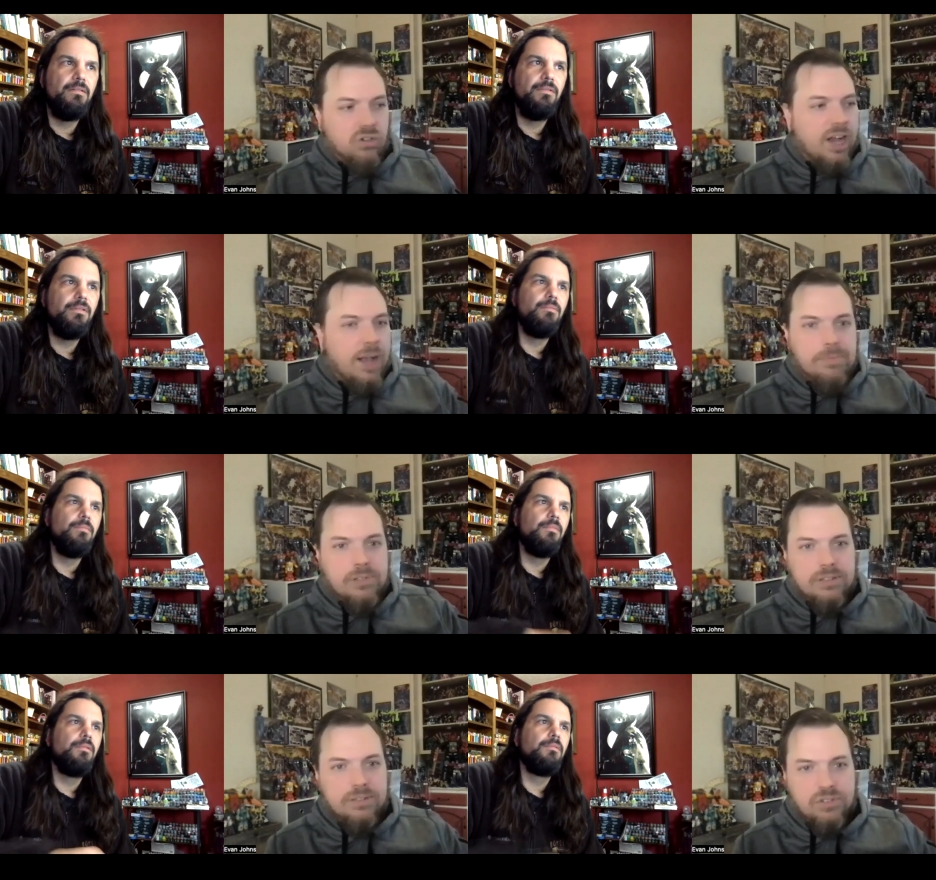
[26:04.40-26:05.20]
Speaker 1: crops
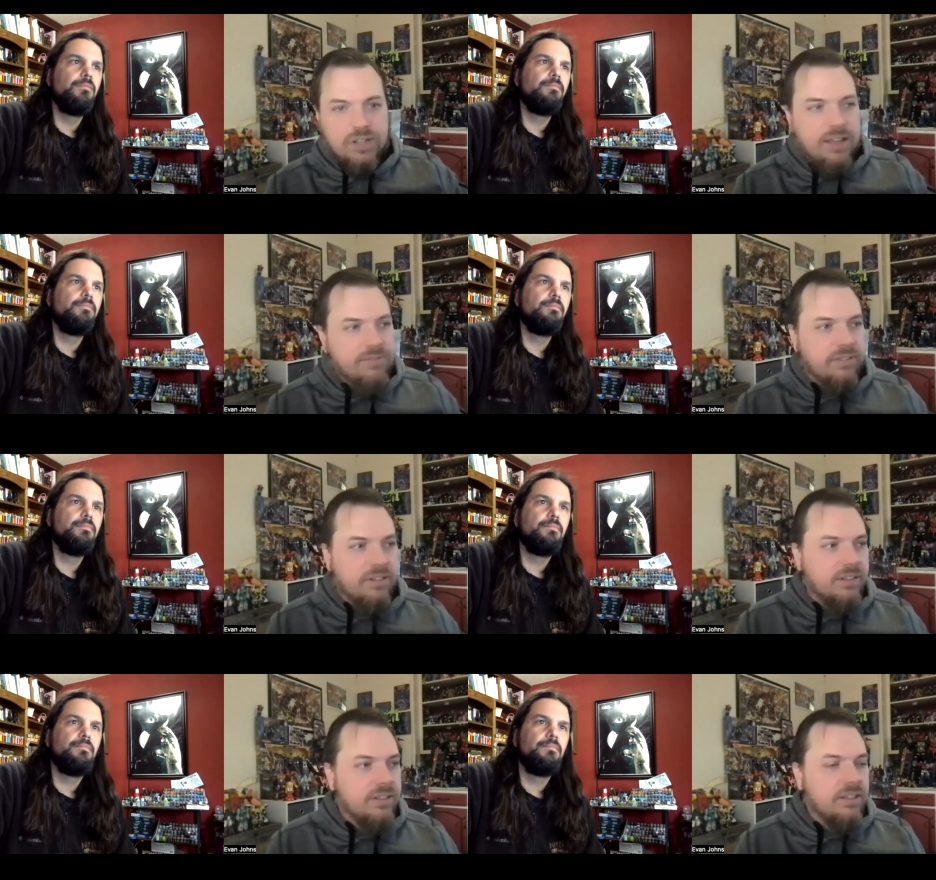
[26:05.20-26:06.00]
and stuff
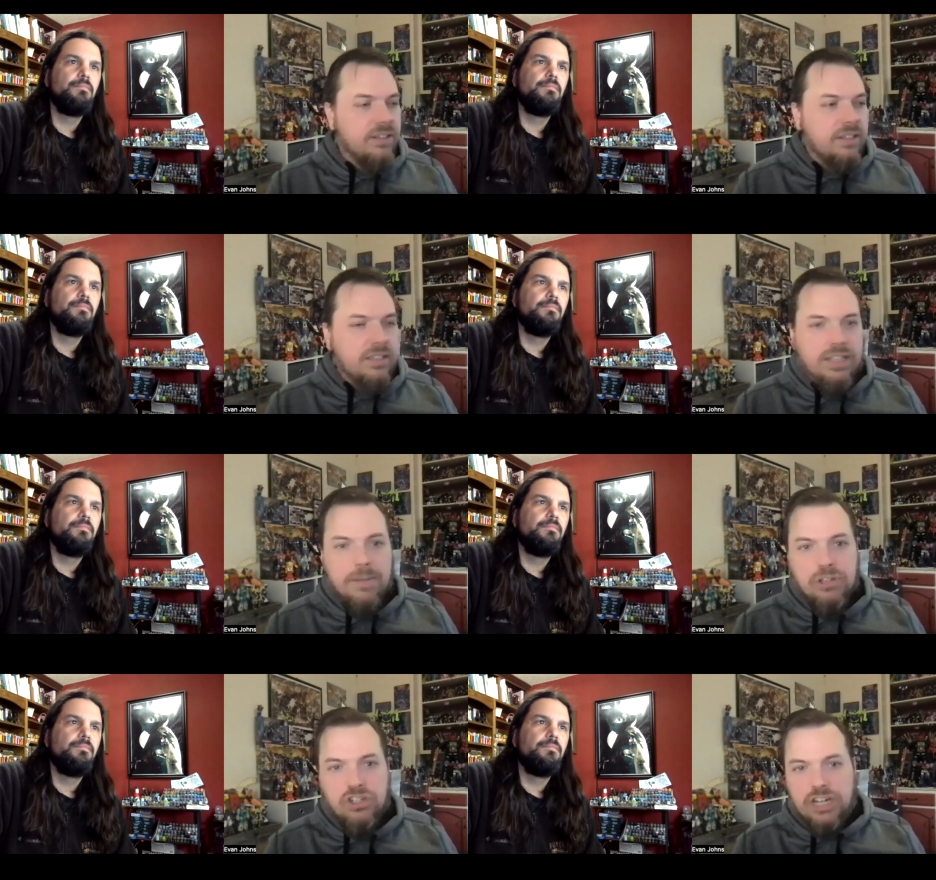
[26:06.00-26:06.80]
and get up
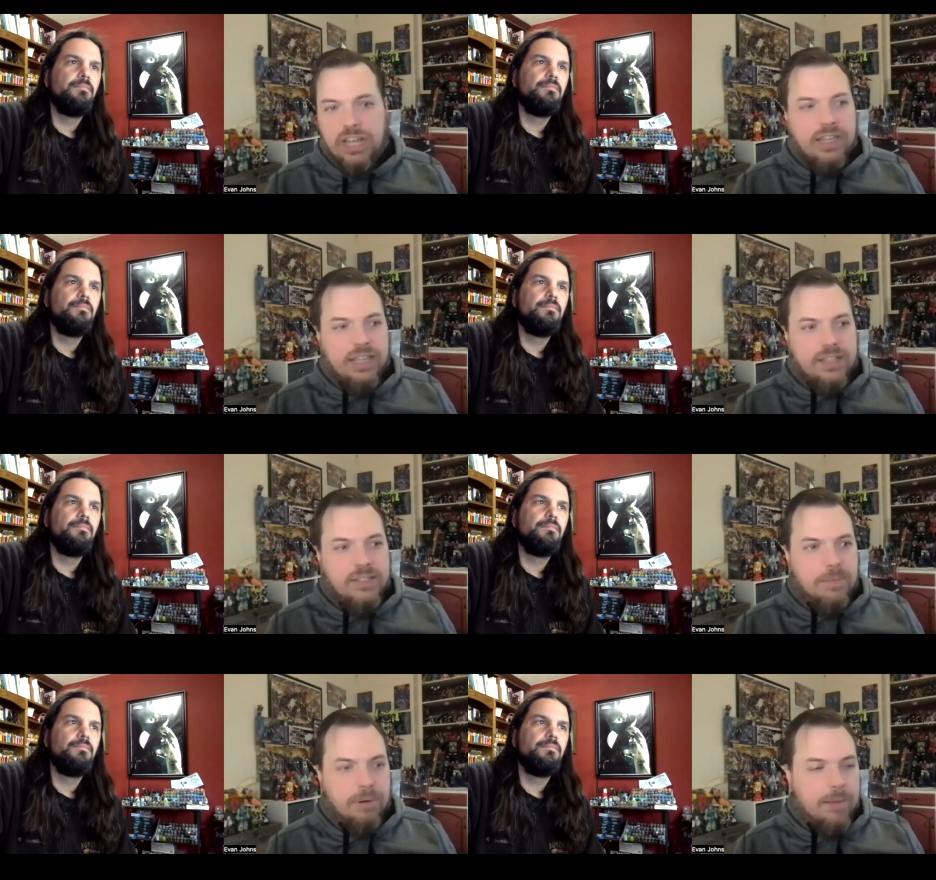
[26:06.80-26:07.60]
shenanigans.
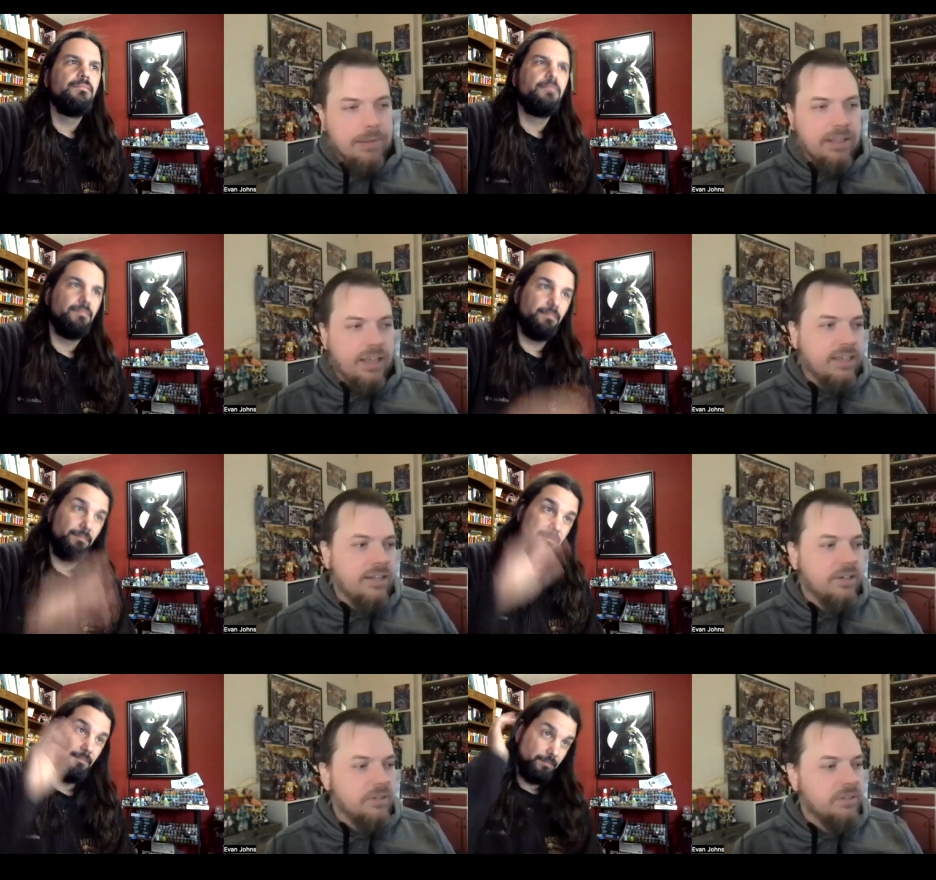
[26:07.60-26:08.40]
They probably like you
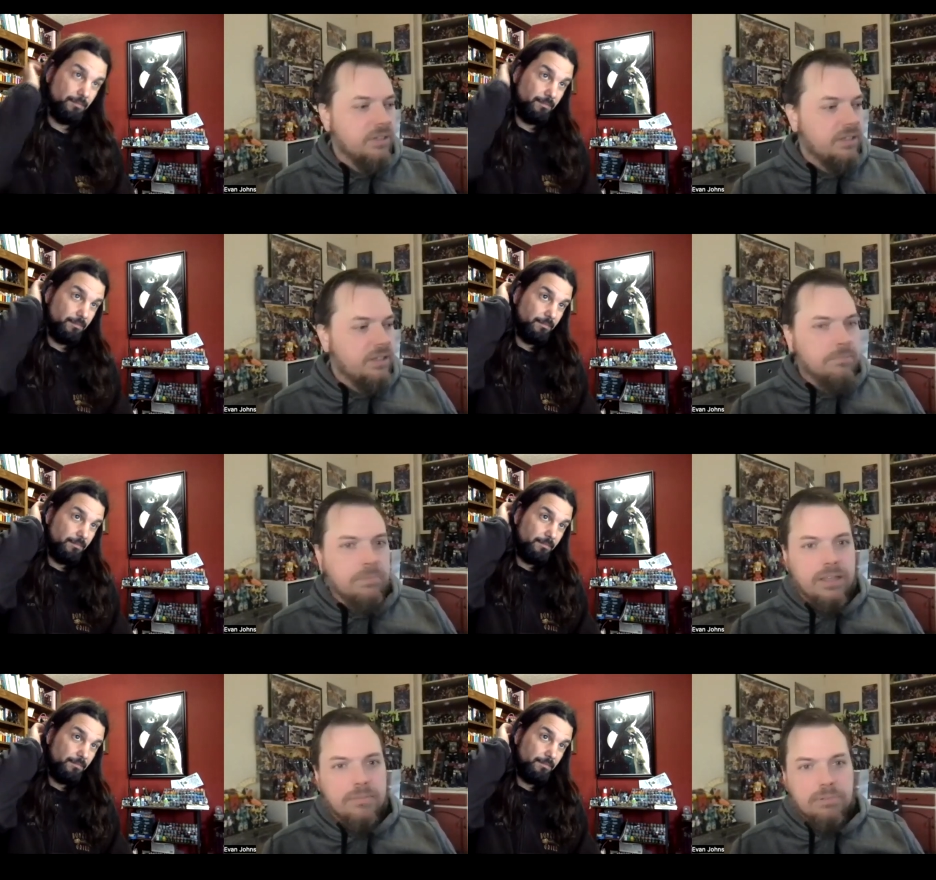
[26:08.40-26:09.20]
know play